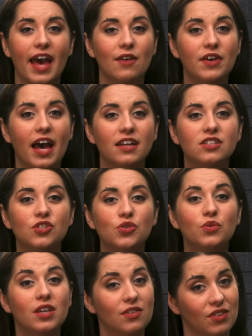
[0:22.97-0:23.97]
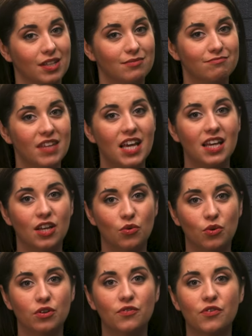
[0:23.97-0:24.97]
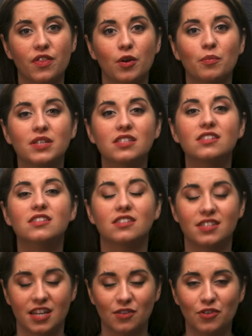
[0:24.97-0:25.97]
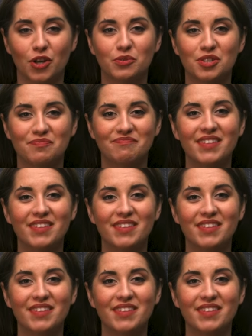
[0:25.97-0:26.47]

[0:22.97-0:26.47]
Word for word: have had to give in in order for their business to stay afloat.